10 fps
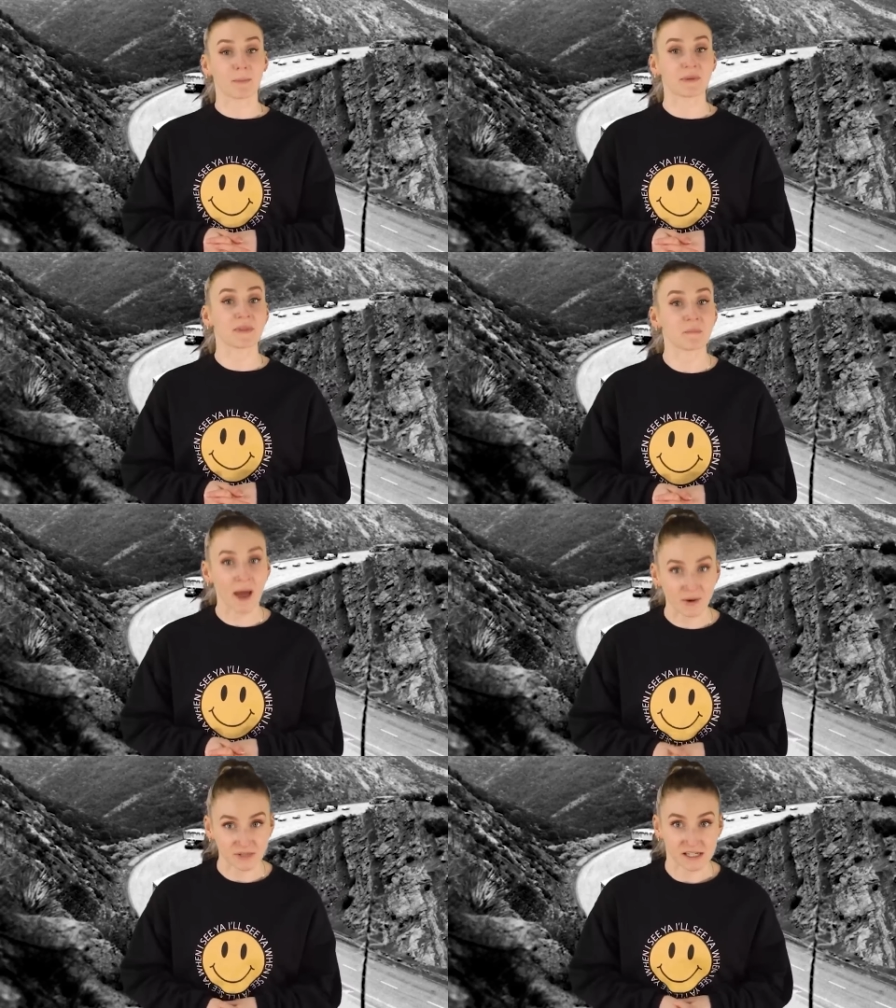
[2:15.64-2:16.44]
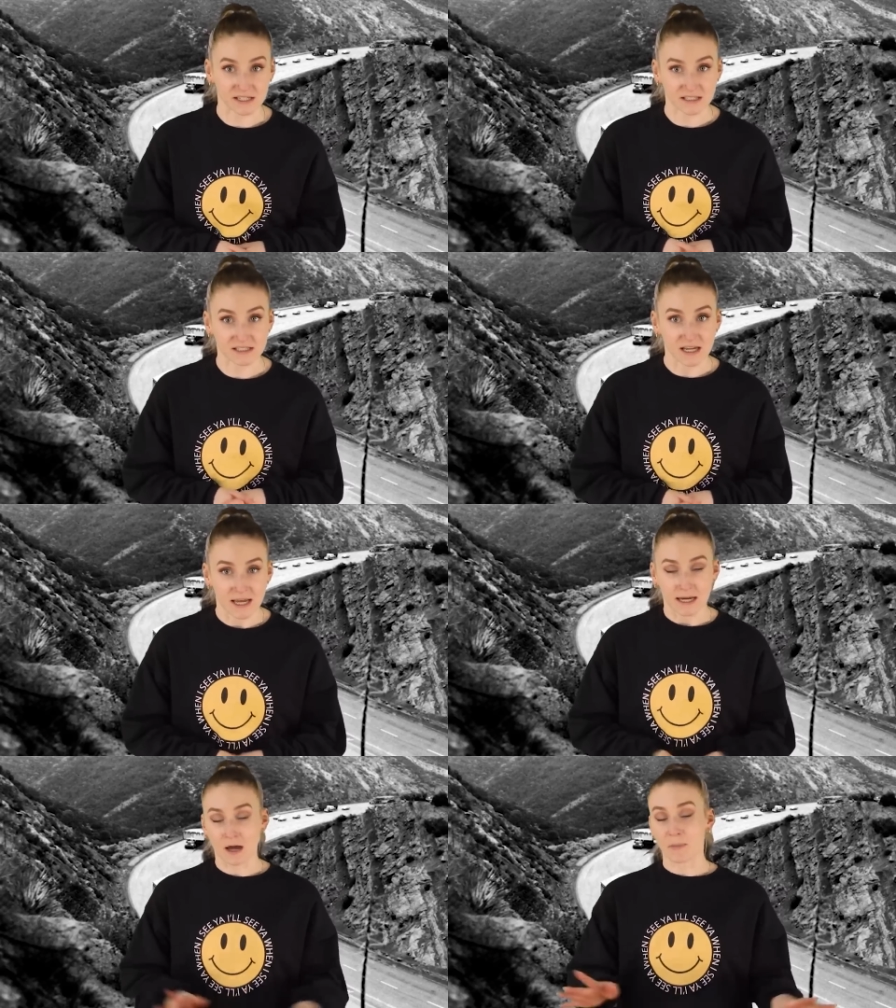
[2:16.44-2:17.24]
up in the mountains.
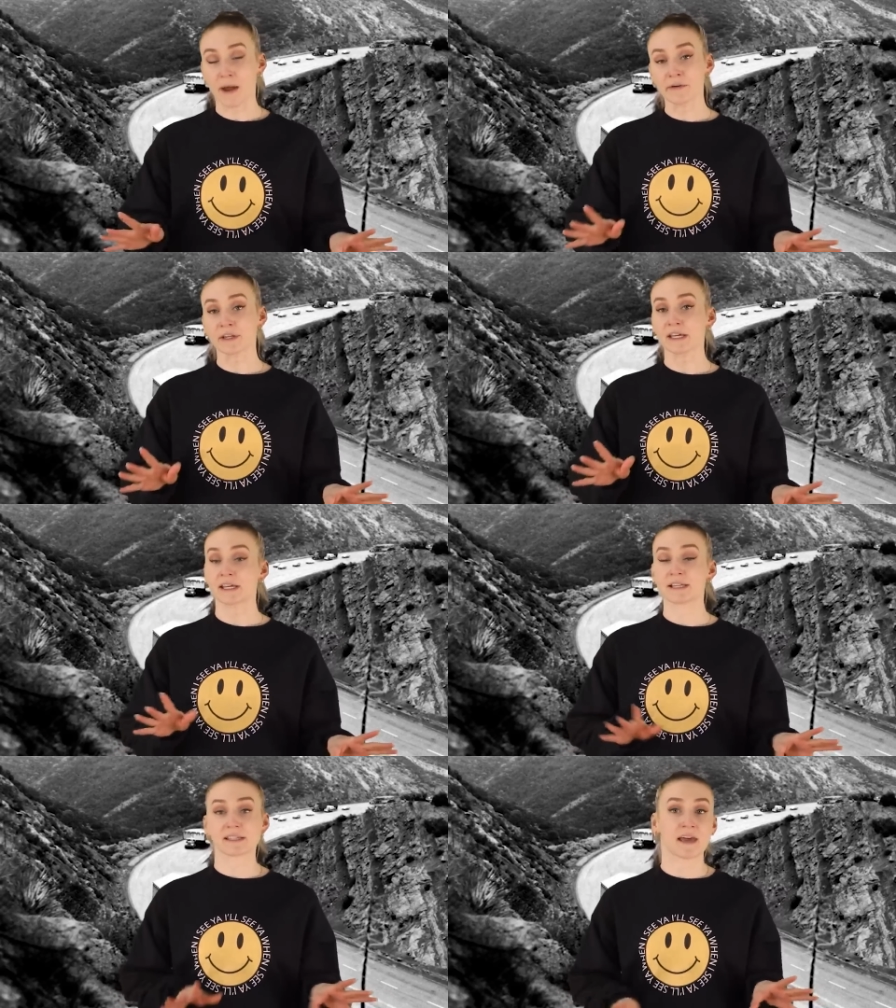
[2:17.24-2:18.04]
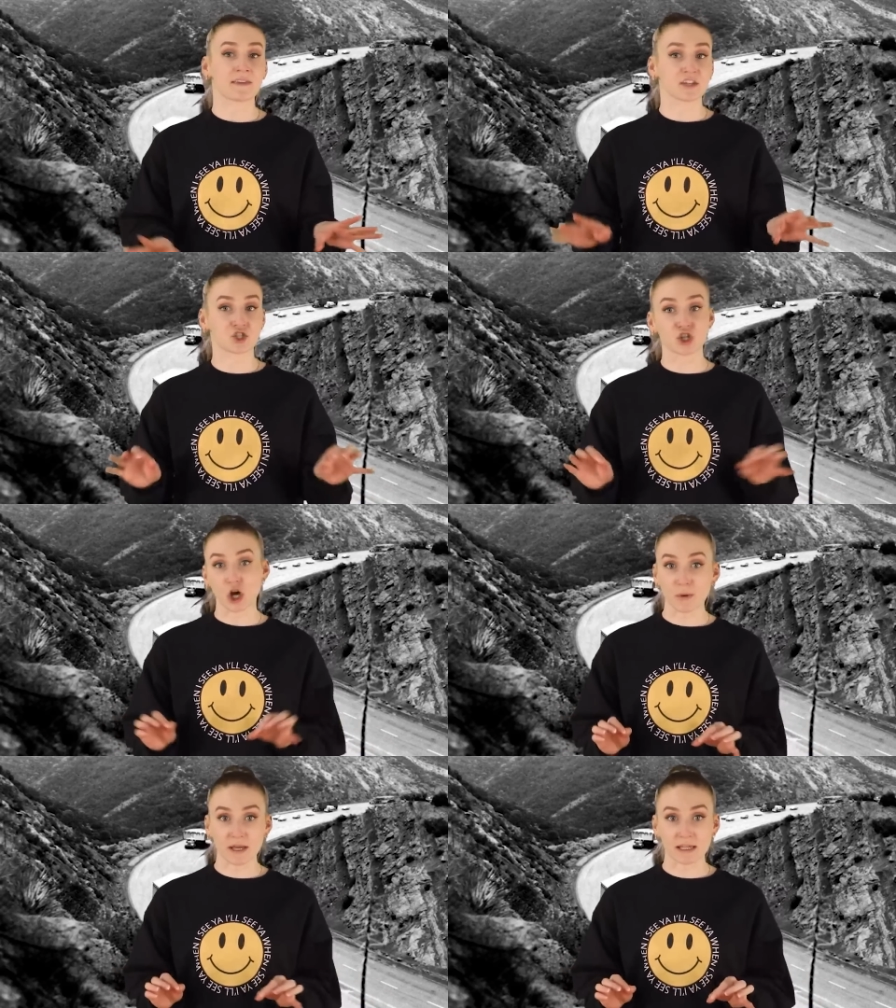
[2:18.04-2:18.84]
Now apparently he said this
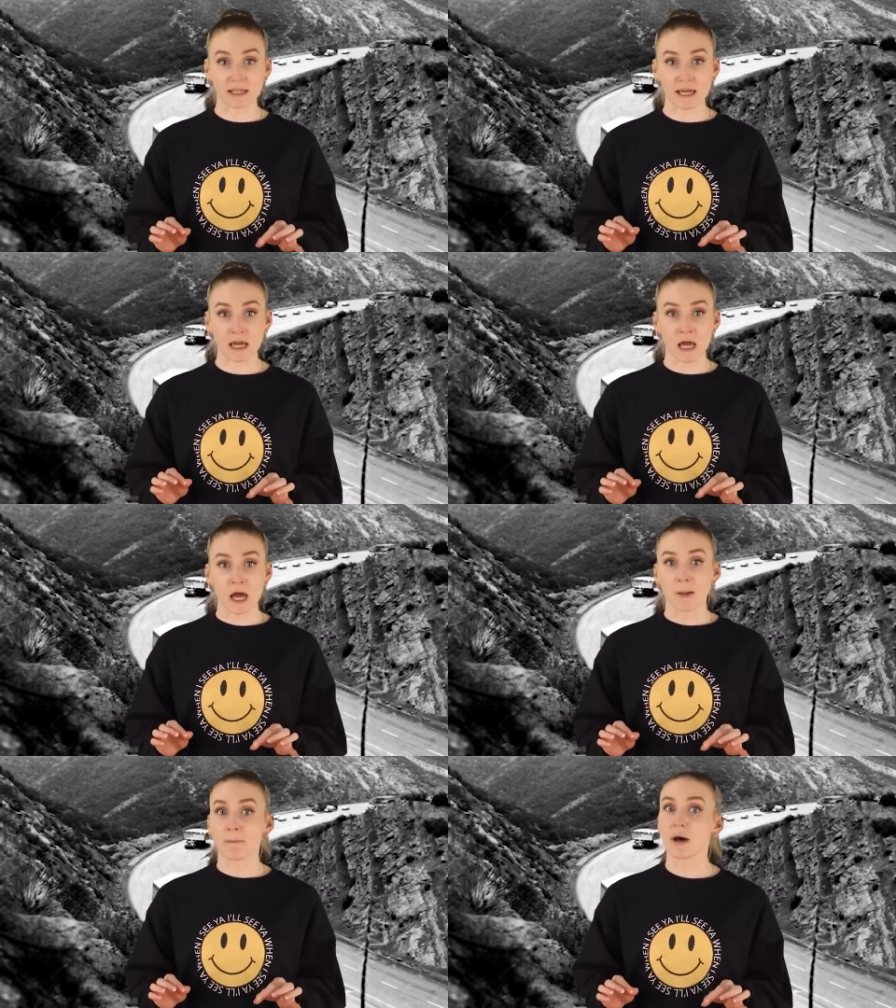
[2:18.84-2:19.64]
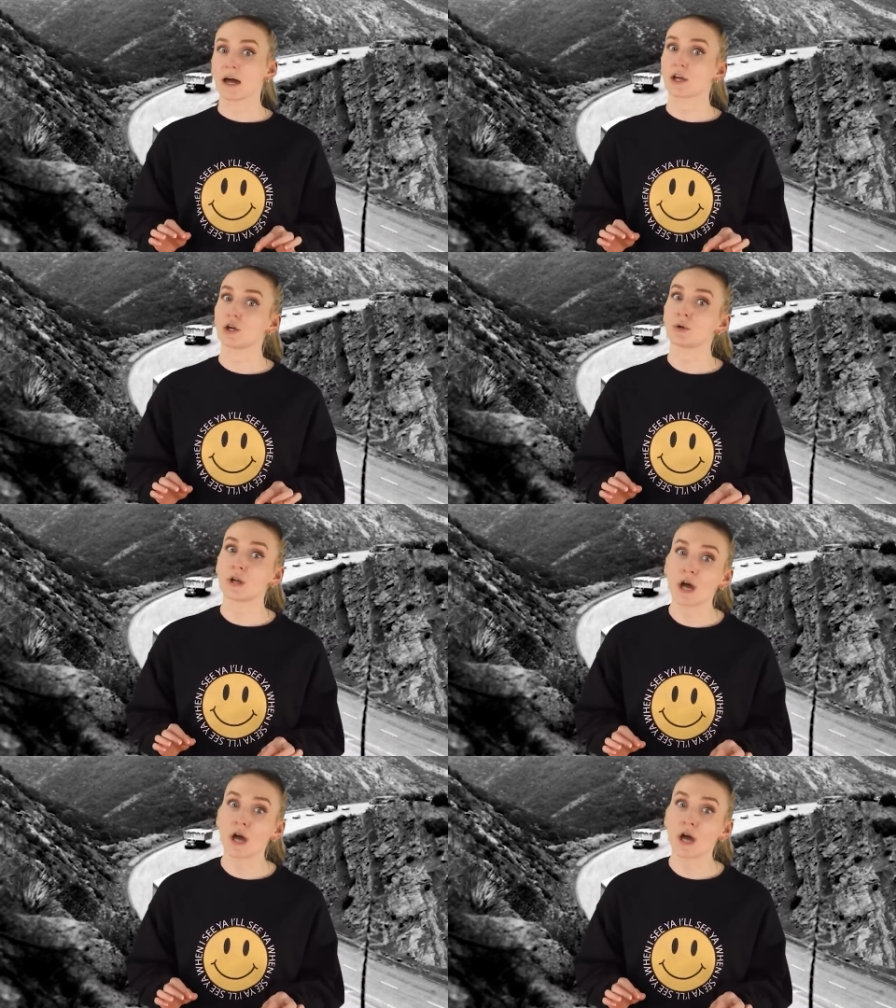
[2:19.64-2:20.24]
jokingly, but who